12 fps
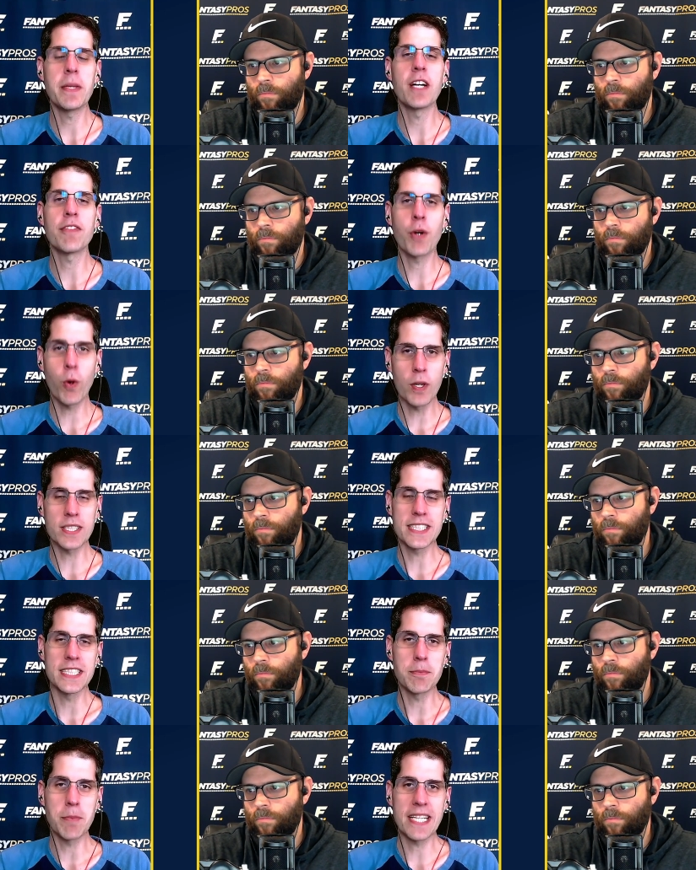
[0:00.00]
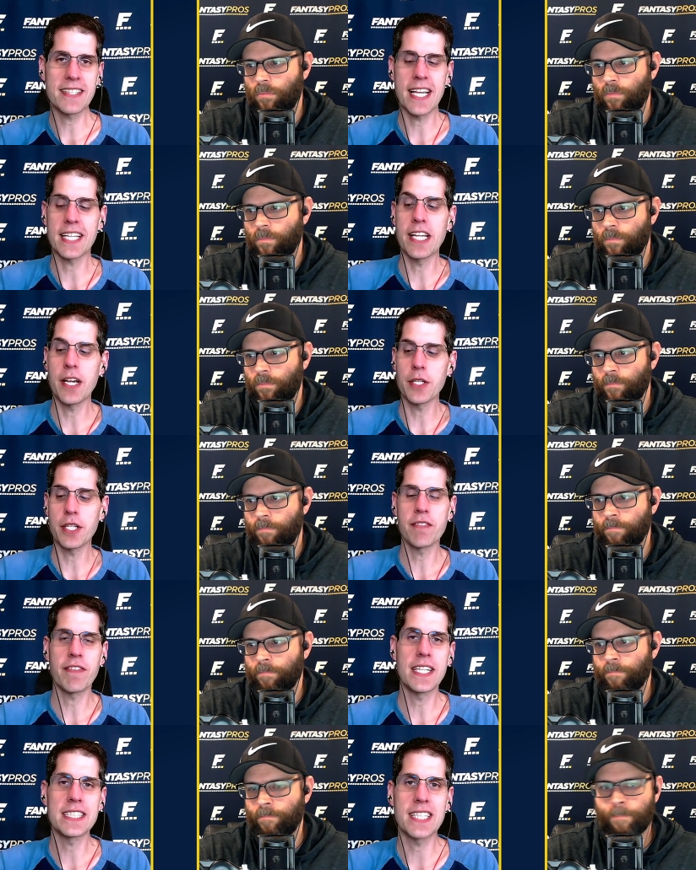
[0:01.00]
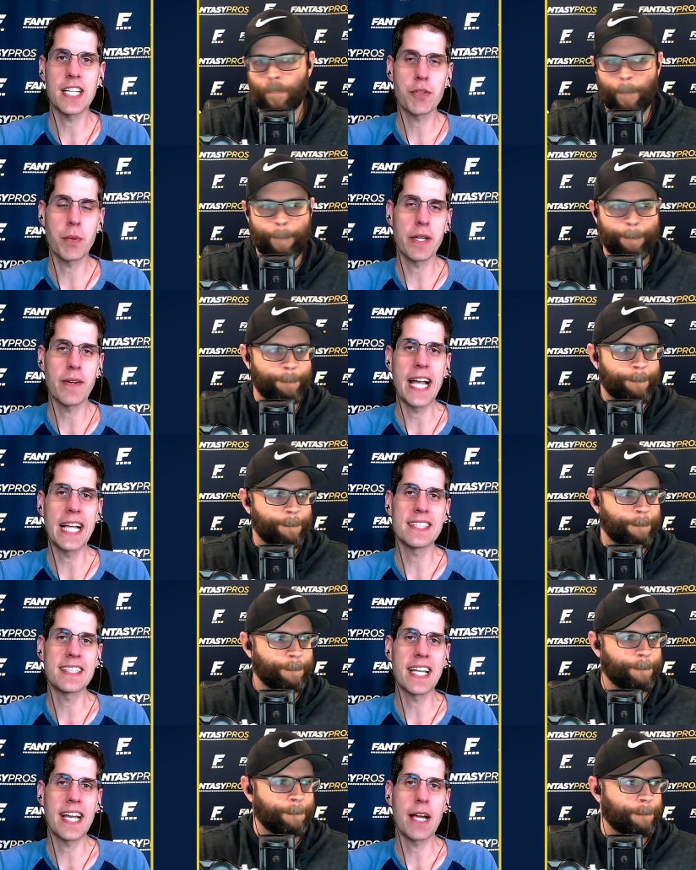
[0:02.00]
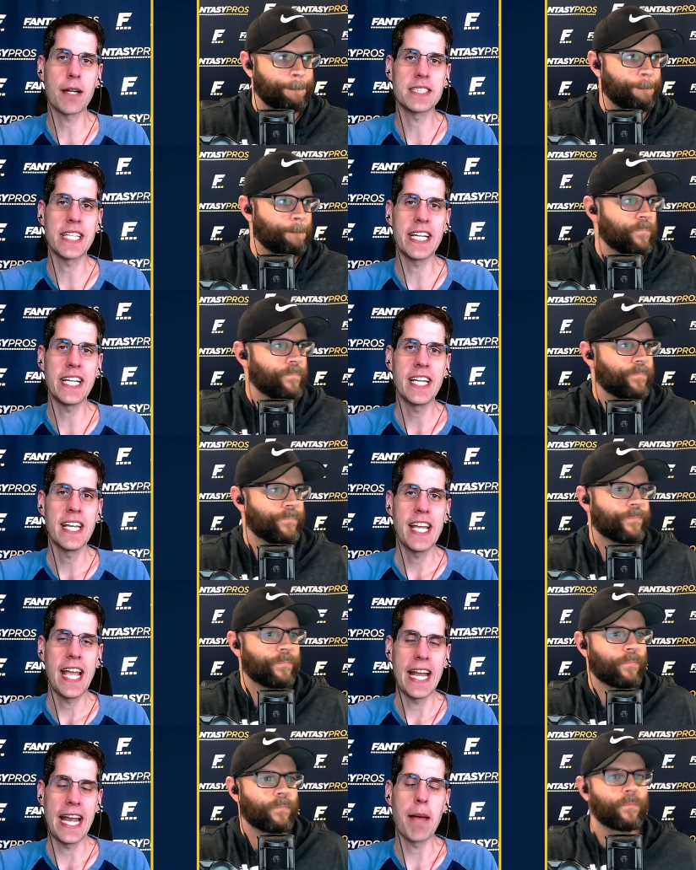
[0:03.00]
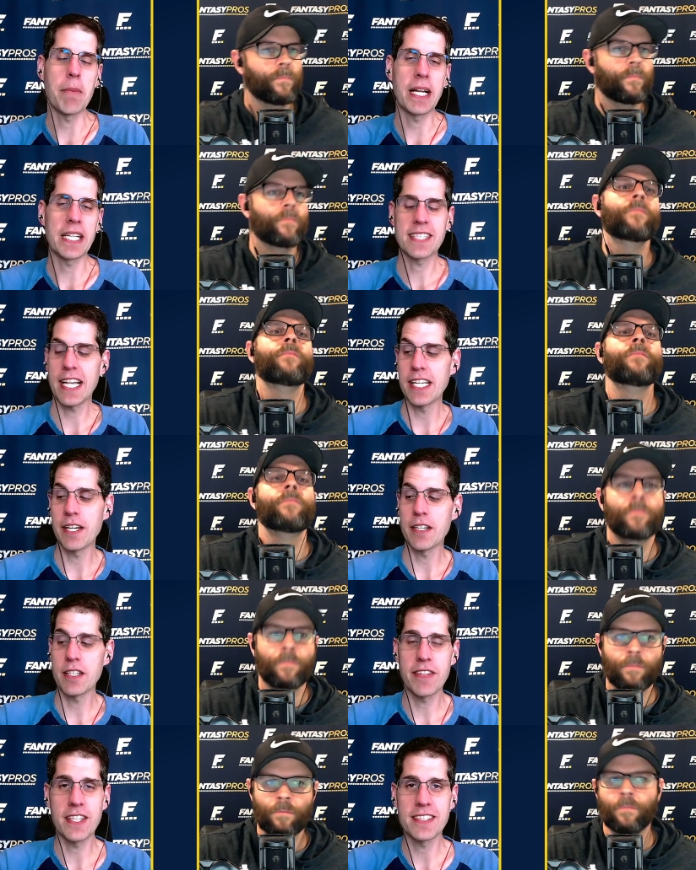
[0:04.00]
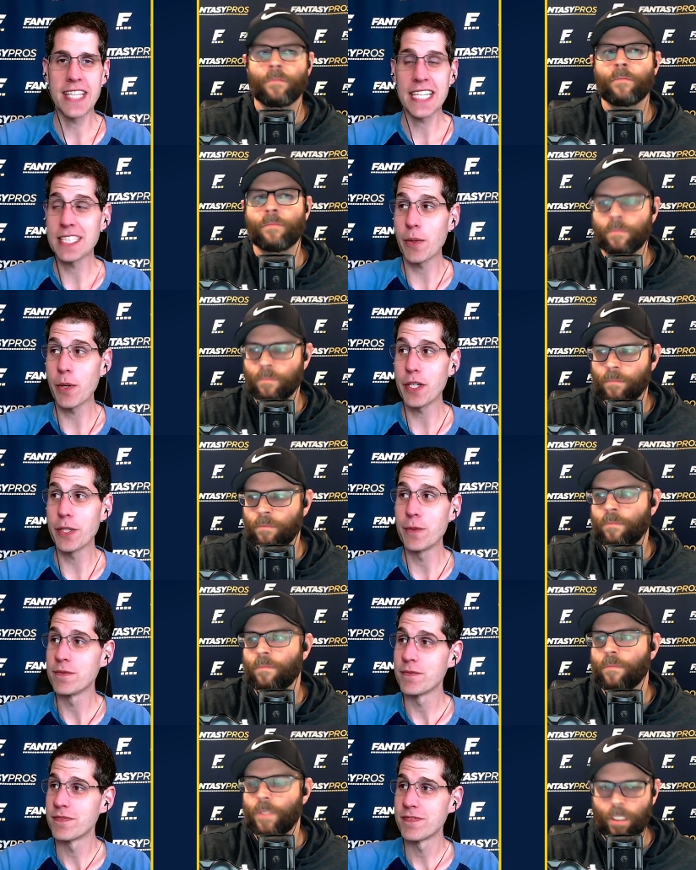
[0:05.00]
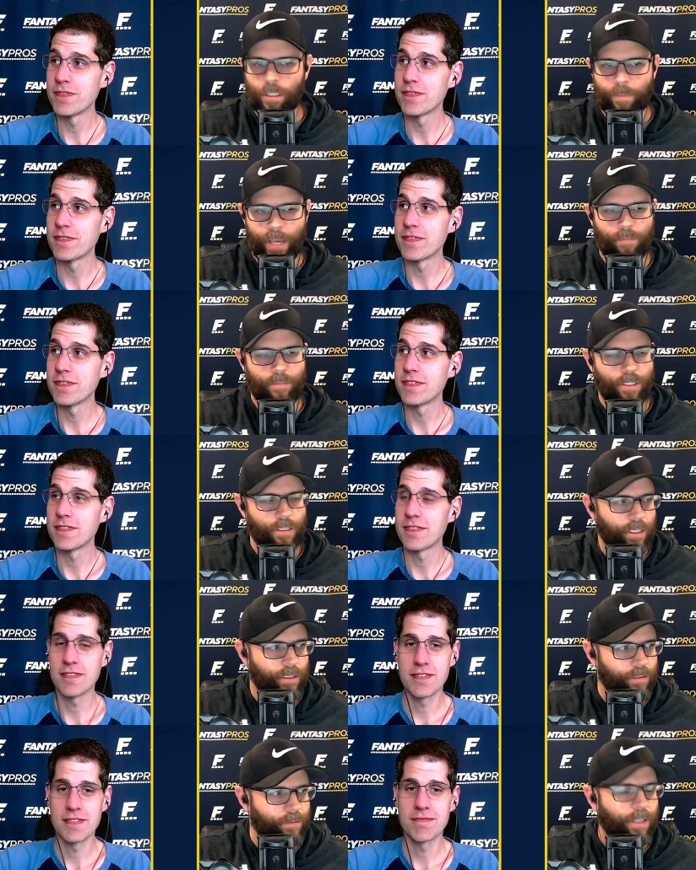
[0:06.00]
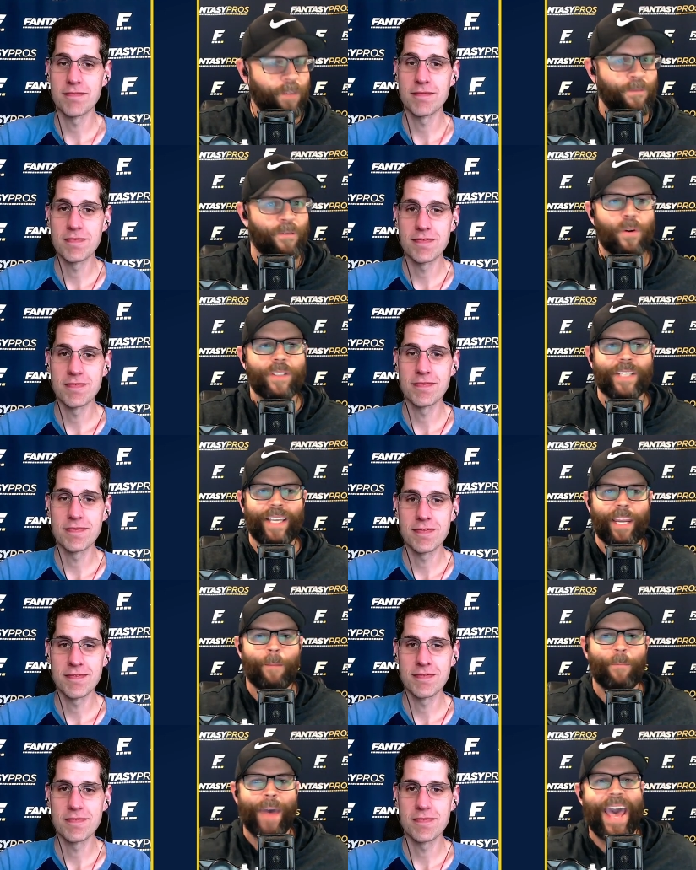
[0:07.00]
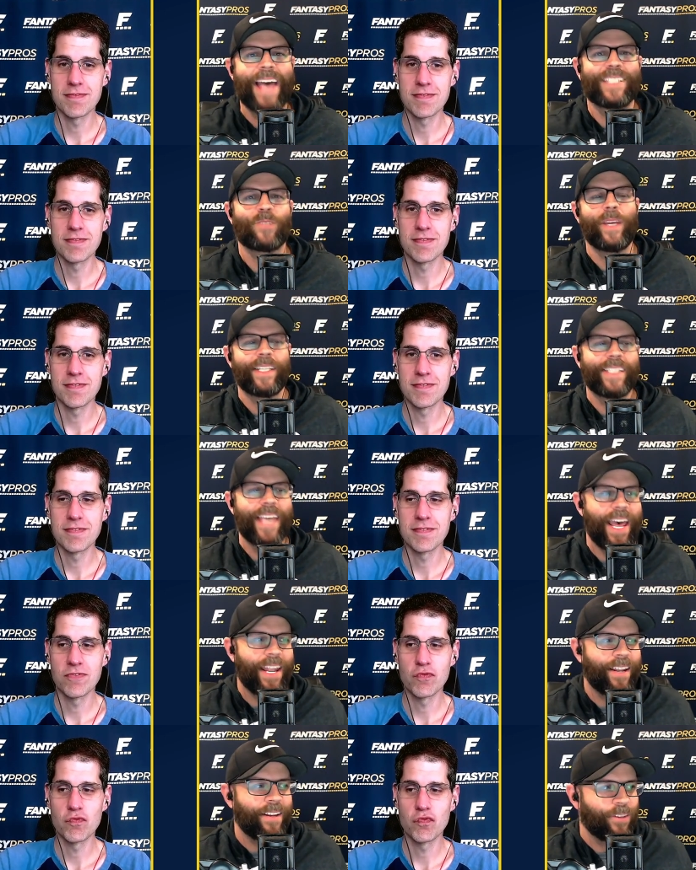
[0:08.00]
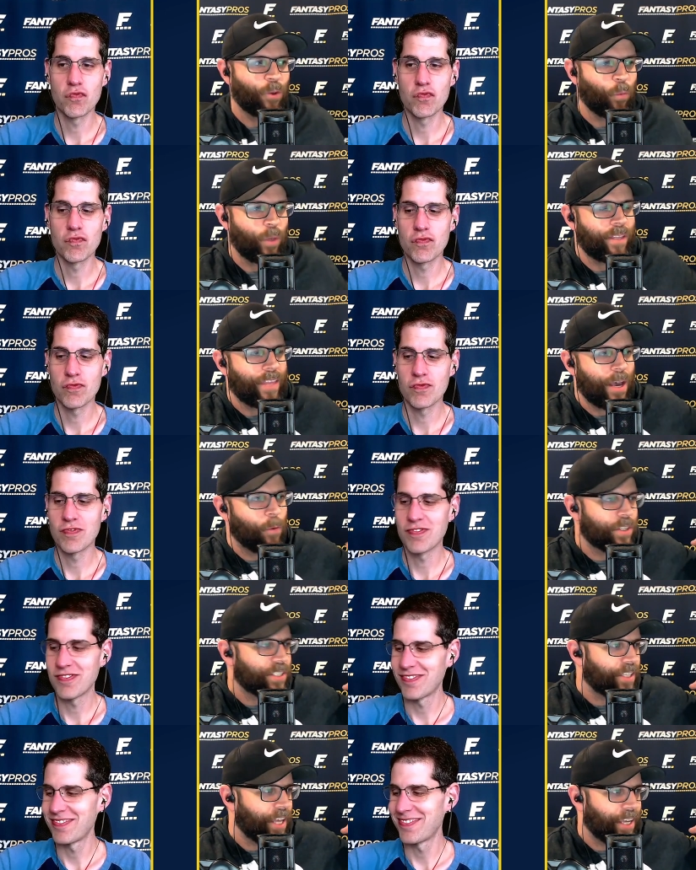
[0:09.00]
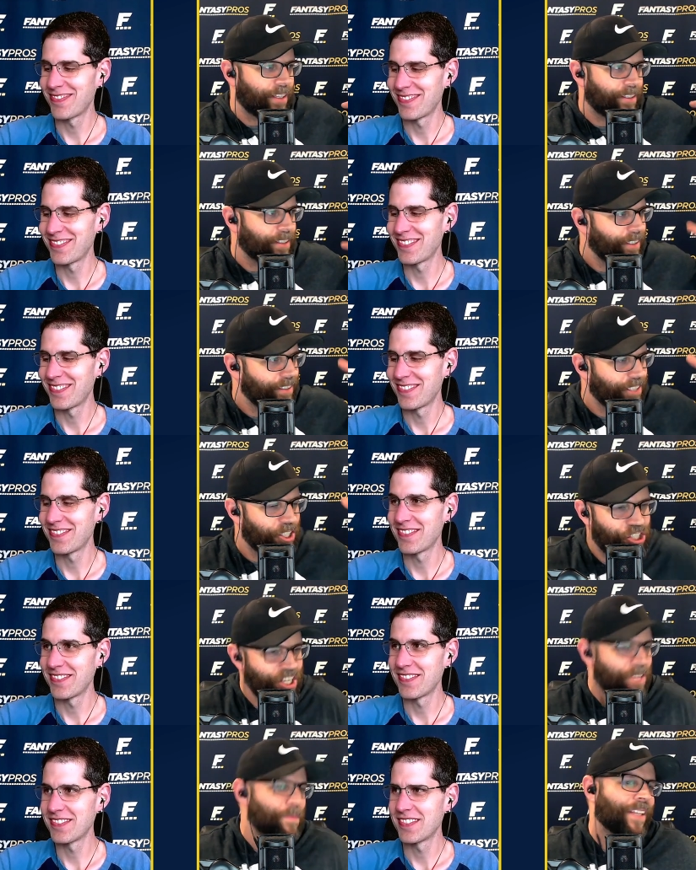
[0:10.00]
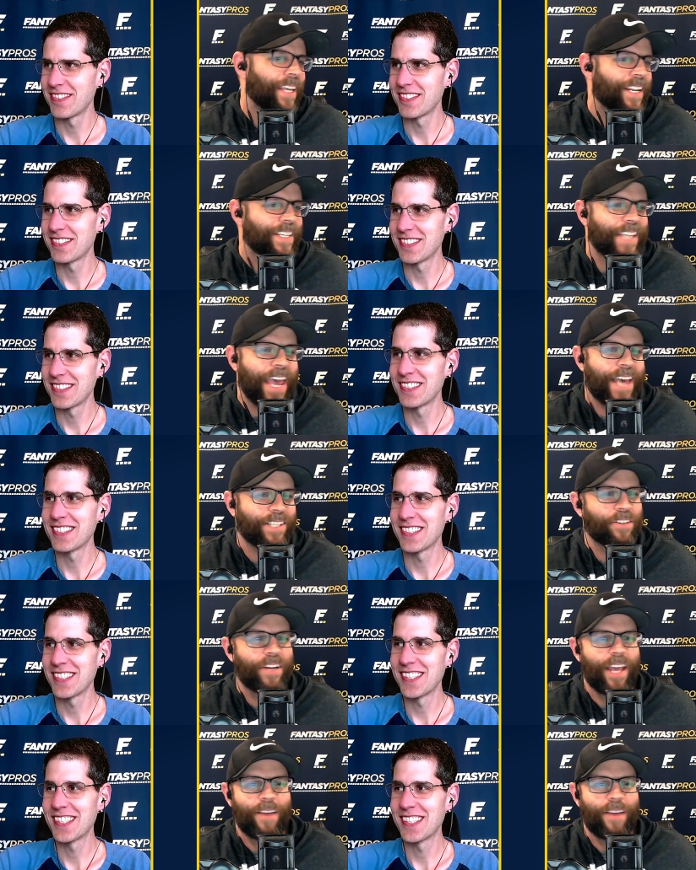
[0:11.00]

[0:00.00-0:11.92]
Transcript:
Speaker 1: me, of course, is Mike Tagliere. You can find us on Twitter at Dan Harris eighty and at Mike Tagliere N F L Tags. How are you?
Speaker 2: Good, man. Just looking looking forward to getting past week ten, the week that was like legitimately a disaster in